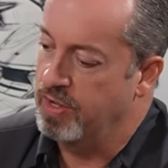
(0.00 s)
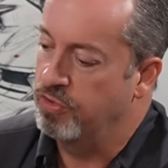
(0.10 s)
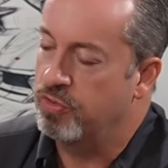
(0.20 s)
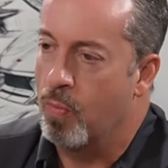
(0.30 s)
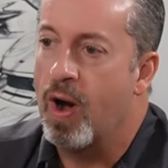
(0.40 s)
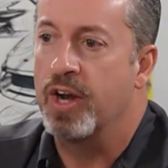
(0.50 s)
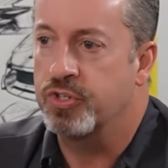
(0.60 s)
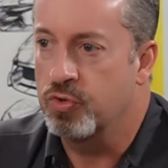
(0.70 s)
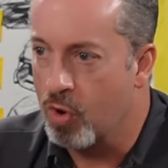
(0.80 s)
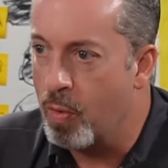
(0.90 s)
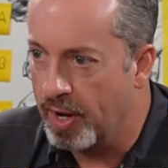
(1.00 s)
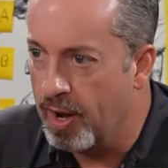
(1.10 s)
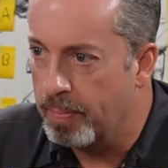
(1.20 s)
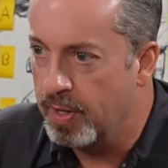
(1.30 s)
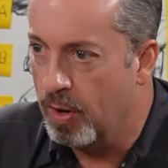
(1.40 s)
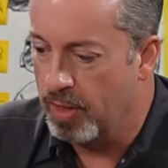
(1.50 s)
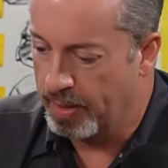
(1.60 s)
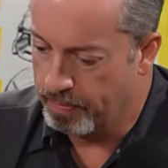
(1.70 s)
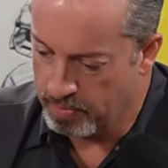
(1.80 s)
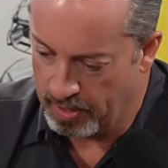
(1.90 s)
used to watch growing up, you know,
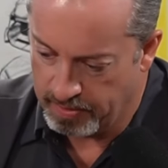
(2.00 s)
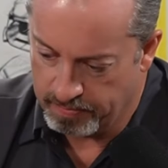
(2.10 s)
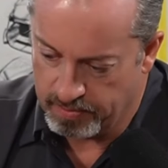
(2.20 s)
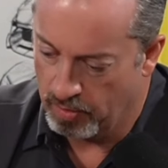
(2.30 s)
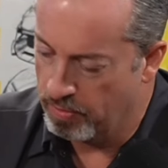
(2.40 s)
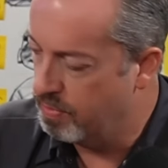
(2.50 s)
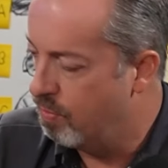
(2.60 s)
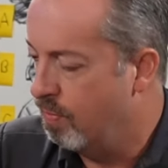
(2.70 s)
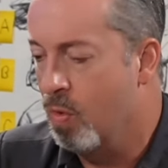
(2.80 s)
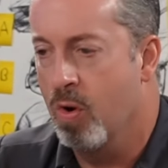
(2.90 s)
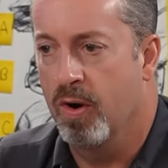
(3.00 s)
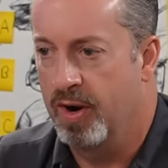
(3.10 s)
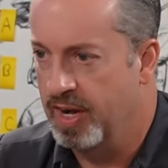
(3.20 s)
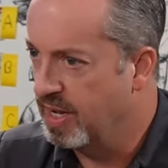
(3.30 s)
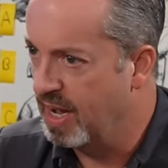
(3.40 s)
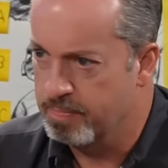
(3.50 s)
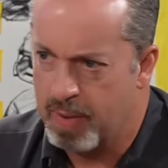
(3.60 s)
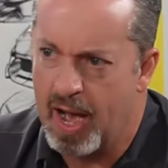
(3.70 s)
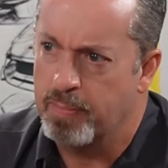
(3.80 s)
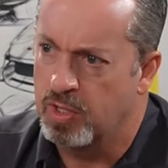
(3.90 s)
like Warren and
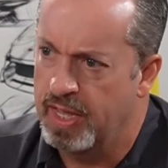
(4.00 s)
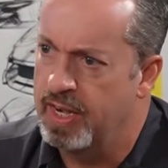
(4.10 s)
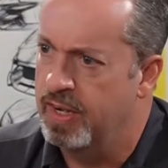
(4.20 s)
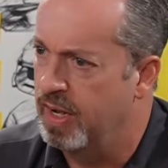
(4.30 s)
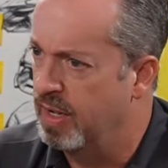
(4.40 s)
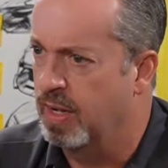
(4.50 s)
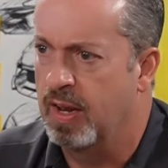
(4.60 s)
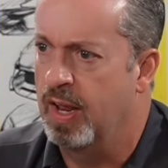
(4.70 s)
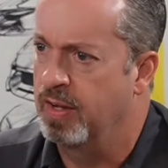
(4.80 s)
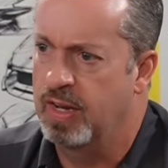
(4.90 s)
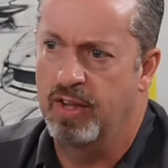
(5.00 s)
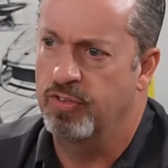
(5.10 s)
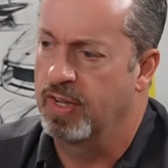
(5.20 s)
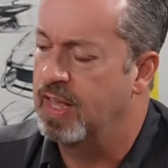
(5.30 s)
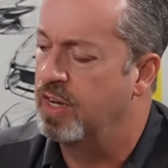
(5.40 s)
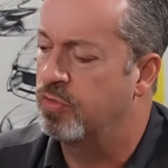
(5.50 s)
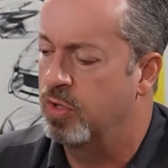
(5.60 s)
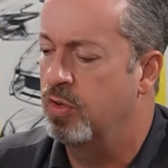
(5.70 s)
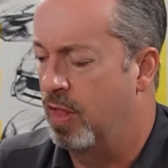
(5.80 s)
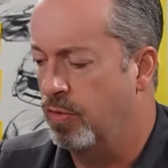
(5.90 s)
Bob Glidden and guys like that.
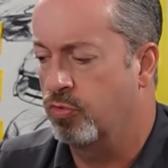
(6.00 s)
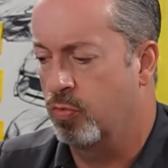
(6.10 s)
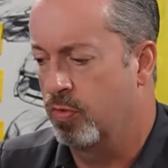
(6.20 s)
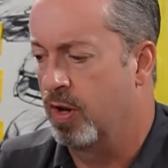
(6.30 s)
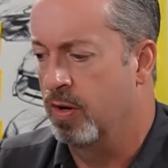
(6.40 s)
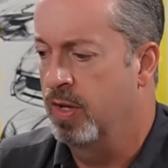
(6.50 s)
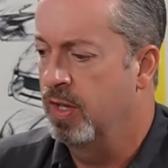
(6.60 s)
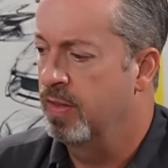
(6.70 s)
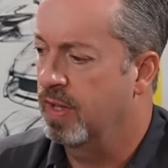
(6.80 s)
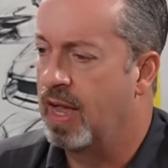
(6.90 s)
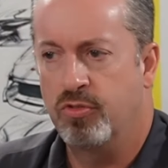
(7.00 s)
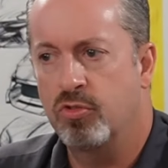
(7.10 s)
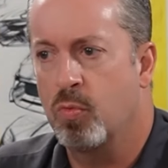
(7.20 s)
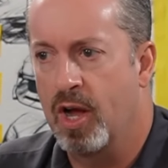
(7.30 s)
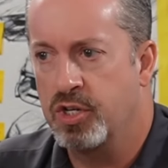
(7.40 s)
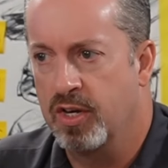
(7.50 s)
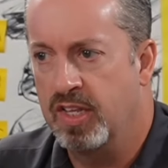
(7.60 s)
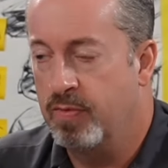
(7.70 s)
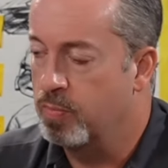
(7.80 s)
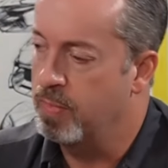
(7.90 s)
Those were the guys you used to watch on
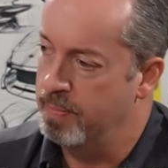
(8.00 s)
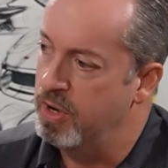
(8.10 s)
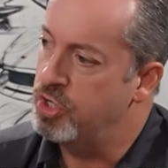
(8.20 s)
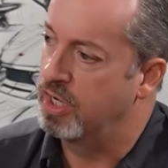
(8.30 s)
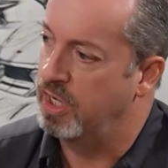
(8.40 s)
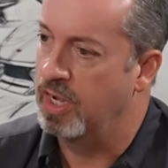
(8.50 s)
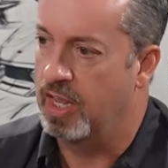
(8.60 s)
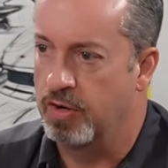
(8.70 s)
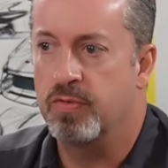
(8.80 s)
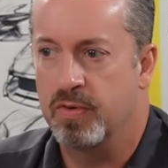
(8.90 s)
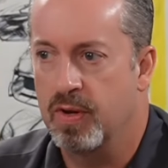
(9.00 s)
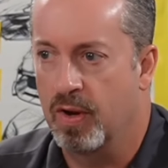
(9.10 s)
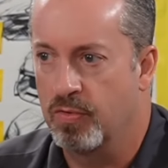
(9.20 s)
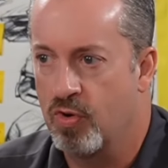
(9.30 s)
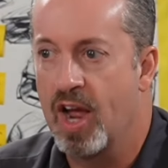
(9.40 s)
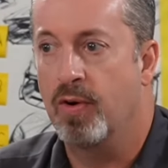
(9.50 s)
TV. In Michigan, you didn't get, you know, drag